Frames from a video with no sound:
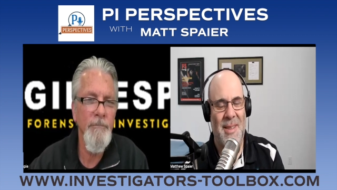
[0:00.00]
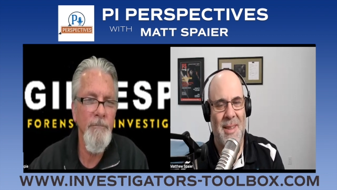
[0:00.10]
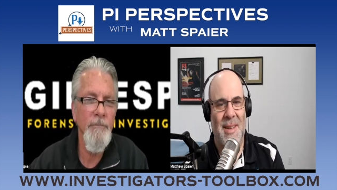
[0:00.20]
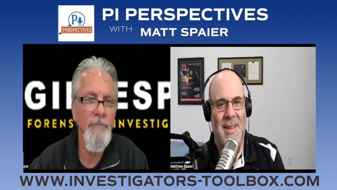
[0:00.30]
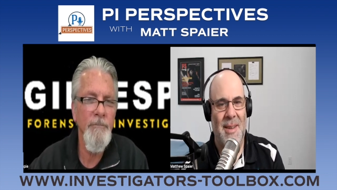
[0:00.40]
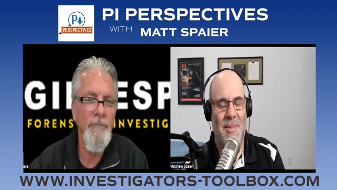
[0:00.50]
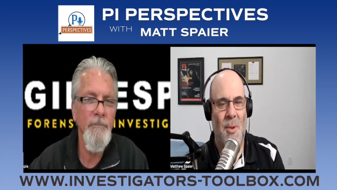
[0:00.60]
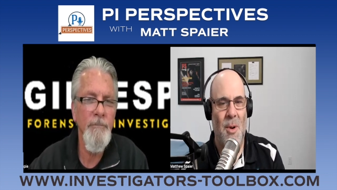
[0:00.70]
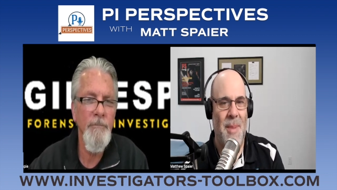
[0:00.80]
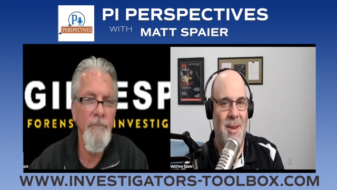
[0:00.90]
Speaker 1: uh, more
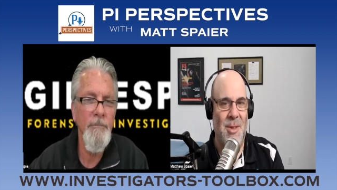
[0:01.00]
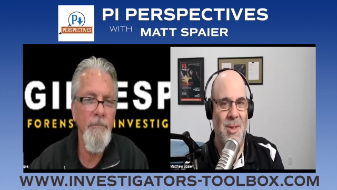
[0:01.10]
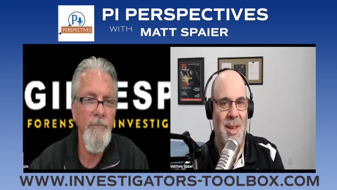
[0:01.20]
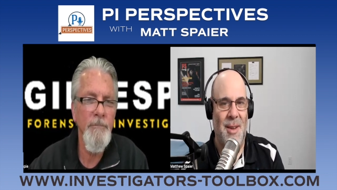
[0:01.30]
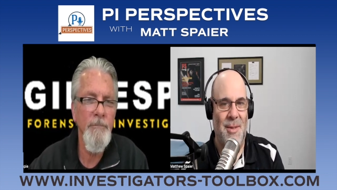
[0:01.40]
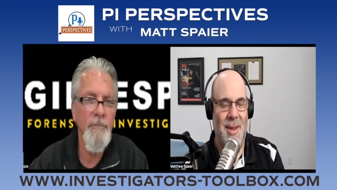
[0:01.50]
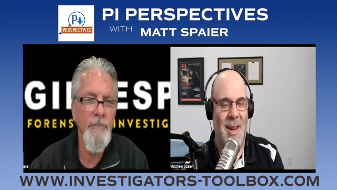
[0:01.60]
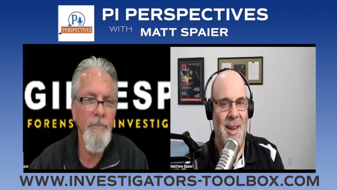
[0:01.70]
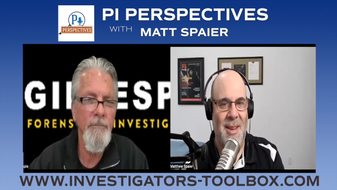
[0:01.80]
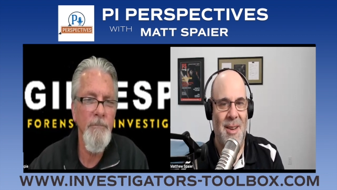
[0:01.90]
about yourself that I
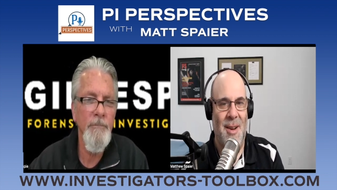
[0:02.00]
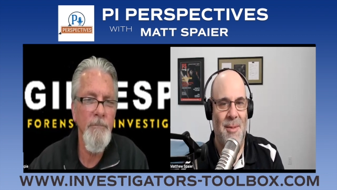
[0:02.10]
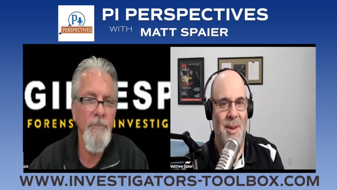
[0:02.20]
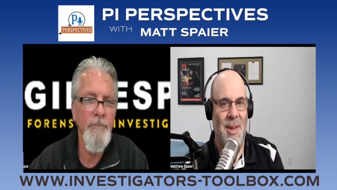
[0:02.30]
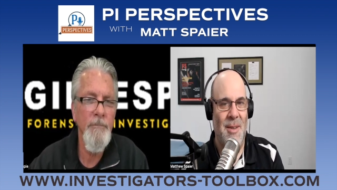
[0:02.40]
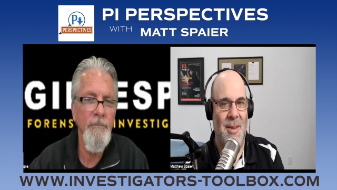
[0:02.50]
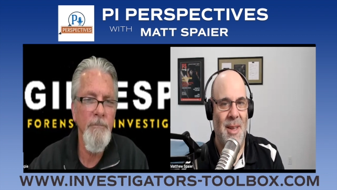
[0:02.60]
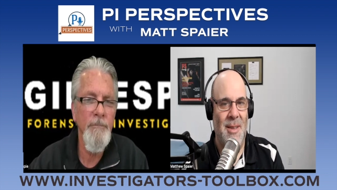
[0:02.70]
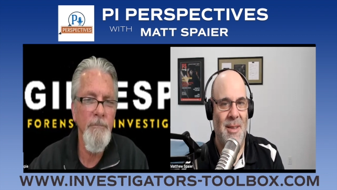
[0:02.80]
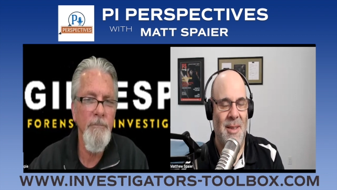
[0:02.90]
didn't cover here
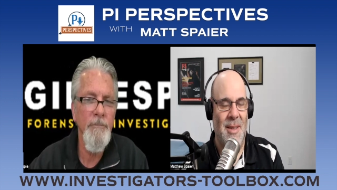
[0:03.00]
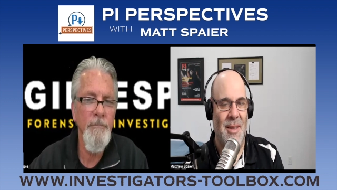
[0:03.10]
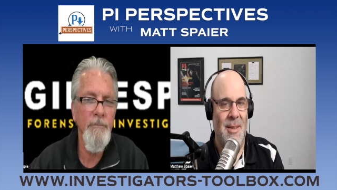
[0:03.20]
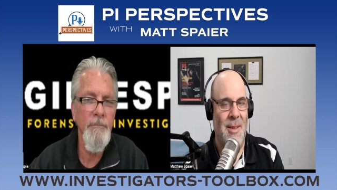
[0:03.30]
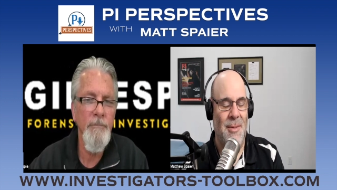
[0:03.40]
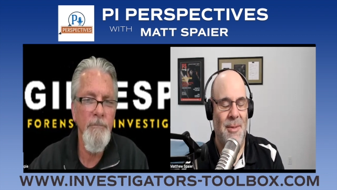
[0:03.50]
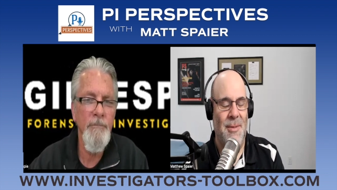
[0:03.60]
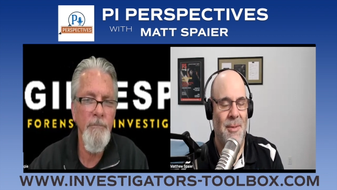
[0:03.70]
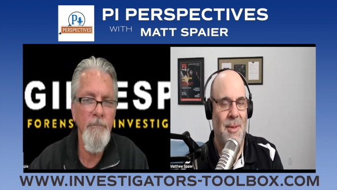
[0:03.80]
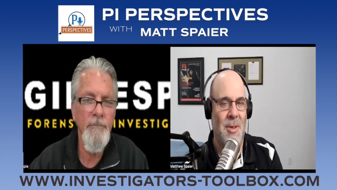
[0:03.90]
that uh, for, for,
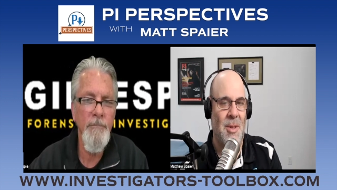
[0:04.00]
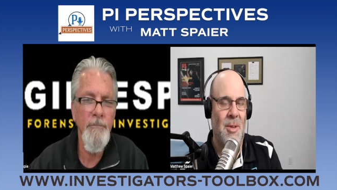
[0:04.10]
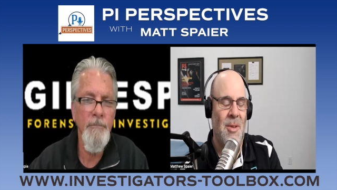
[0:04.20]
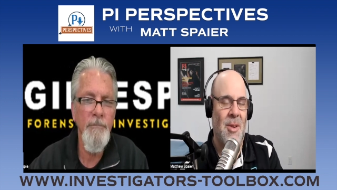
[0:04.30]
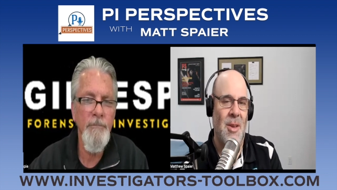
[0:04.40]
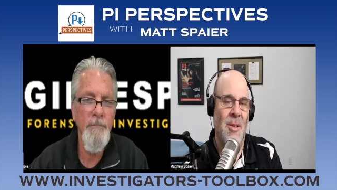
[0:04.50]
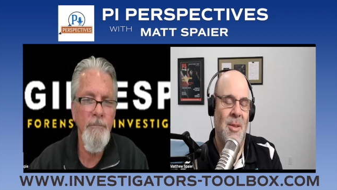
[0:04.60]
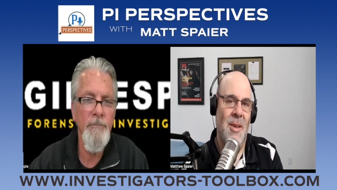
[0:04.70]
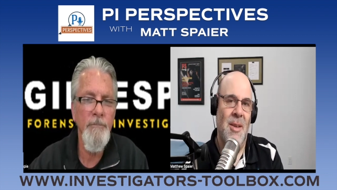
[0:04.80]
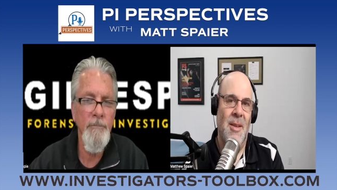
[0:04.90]
folks who don't know you?
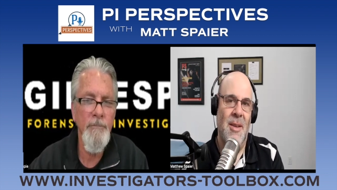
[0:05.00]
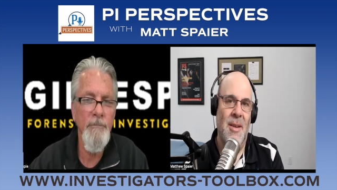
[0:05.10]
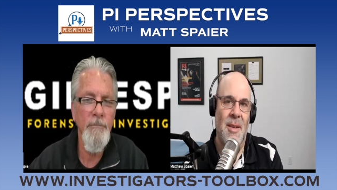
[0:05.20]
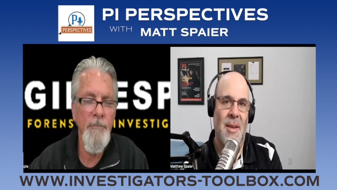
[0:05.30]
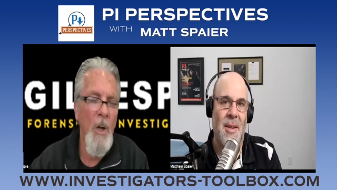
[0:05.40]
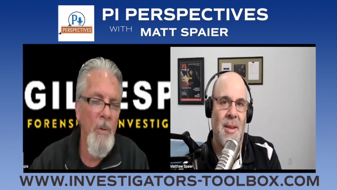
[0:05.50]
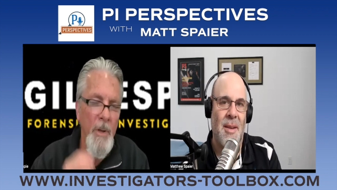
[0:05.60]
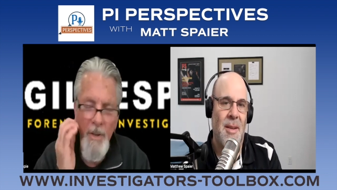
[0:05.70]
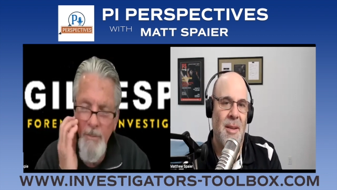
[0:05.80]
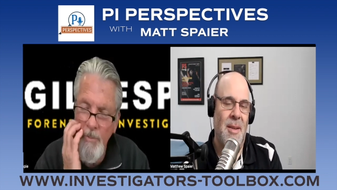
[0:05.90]

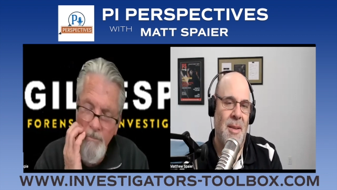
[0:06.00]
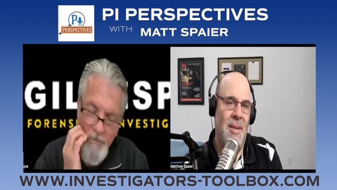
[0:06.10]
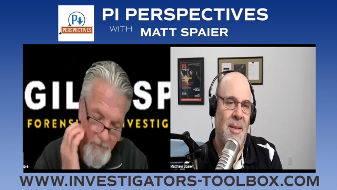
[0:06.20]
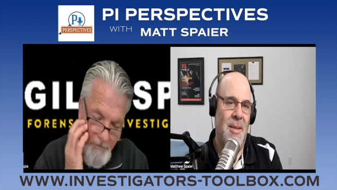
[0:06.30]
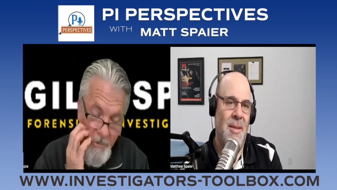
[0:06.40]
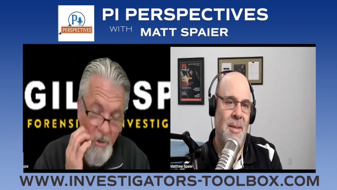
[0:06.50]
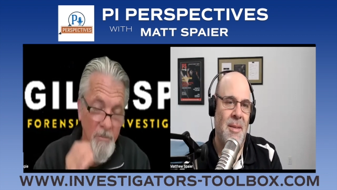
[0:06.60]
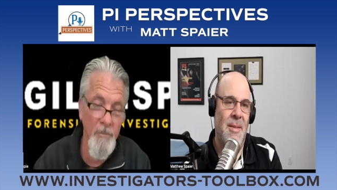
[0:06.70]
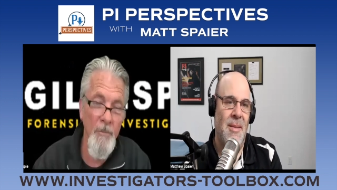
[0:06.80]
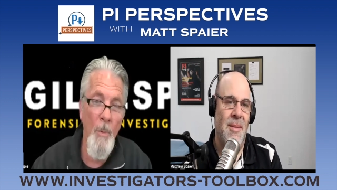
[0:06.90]
Speaker 2: Okay. Well,
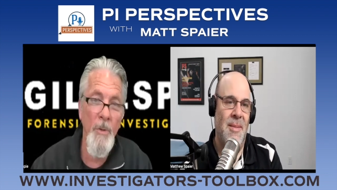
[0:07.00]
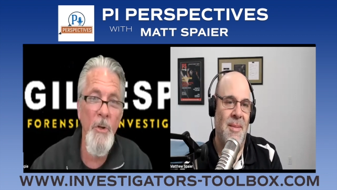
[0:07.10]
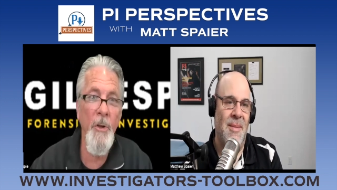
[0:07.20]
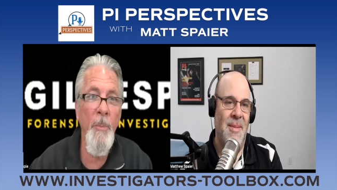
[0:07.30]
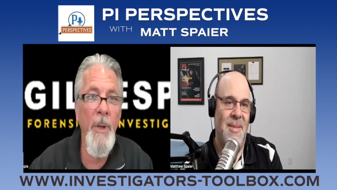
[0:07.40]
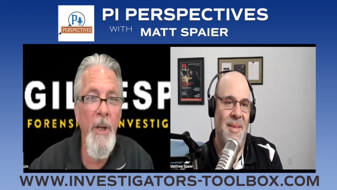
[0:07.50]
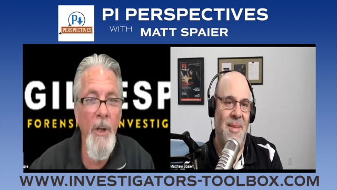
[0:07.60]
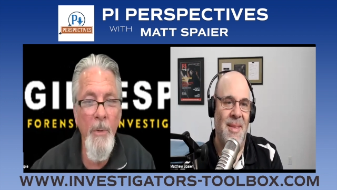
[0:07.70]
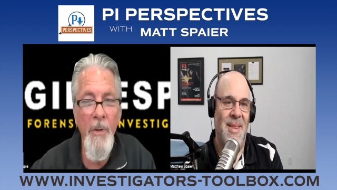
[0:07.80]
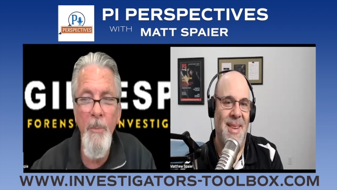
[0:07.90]
always good to be
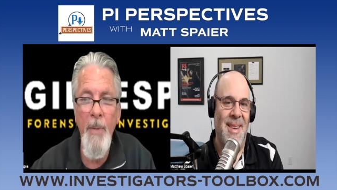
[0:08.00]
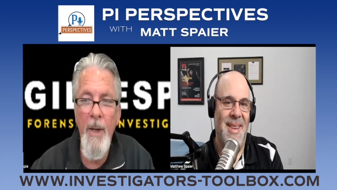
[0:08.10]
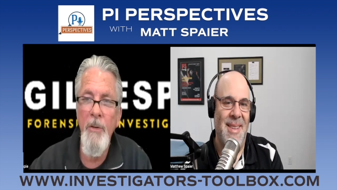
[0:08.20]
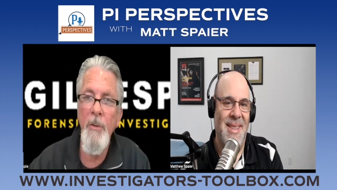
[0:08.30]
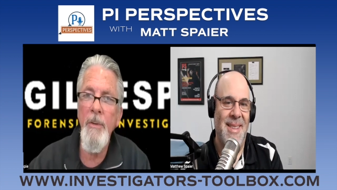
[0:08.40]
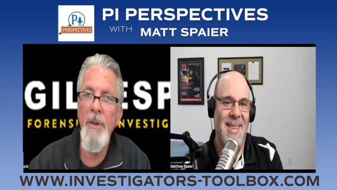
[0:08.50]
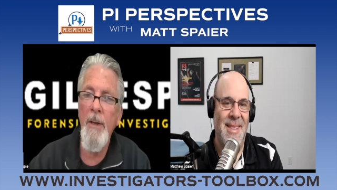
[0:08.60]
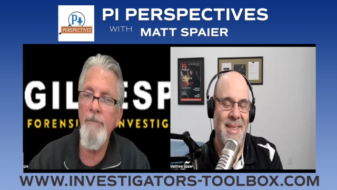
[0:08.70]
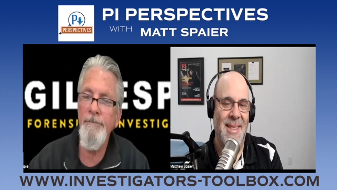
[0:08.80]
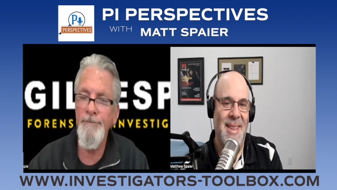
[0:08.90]
here with you, Matthew.
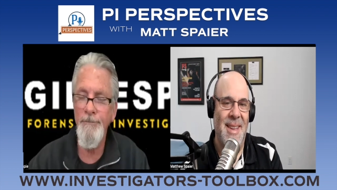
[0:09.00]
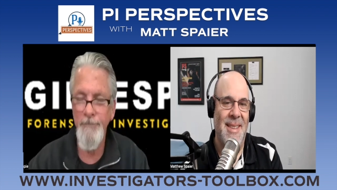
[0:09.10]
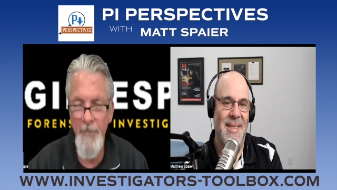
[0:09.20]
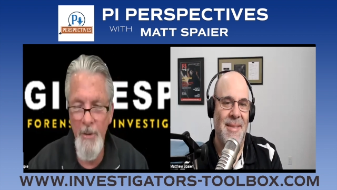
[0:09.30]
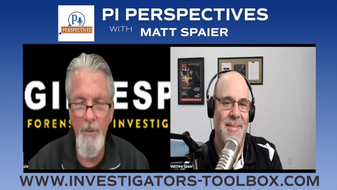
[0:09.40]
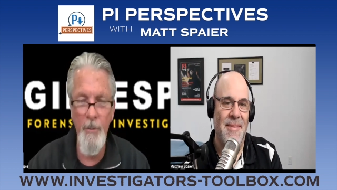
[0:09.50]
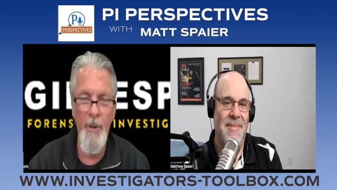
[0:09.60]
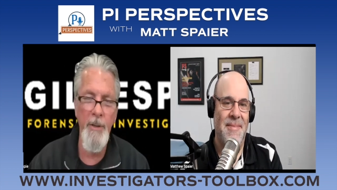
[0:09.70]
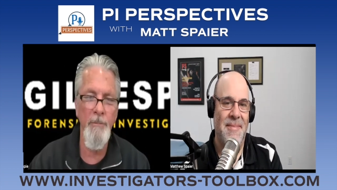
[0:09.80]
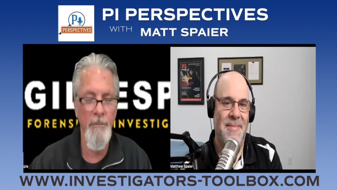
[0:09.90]
Um, You're a
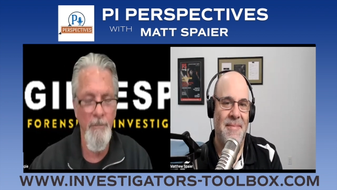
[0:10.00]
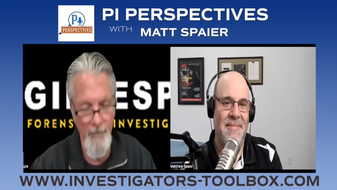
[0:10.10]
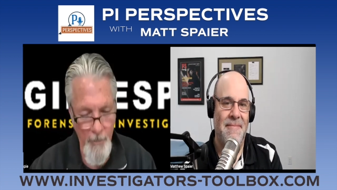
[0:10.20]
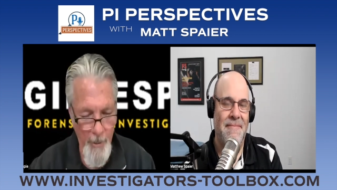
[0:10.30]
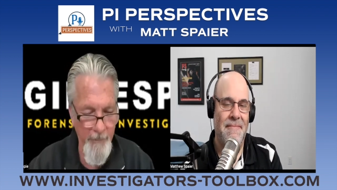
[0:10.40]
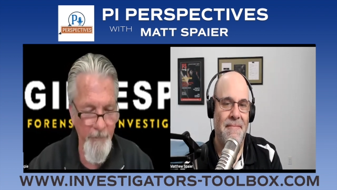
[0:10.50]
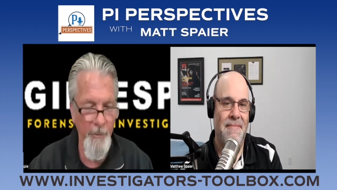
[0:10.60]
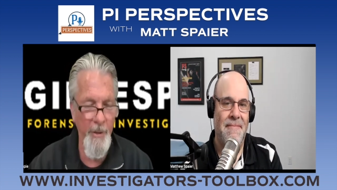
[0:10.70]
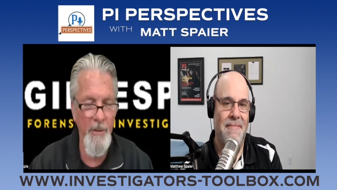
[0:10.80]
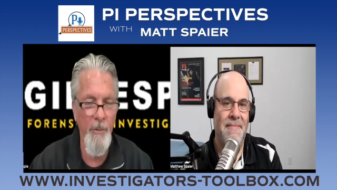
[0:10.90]
great, great
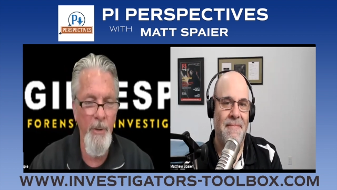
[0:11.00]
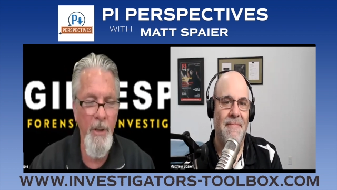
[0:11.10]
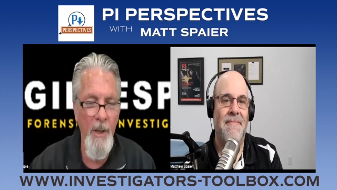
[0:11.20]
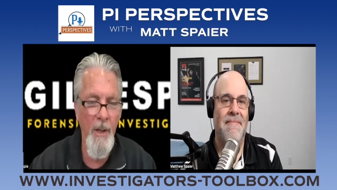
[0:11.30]
friend, great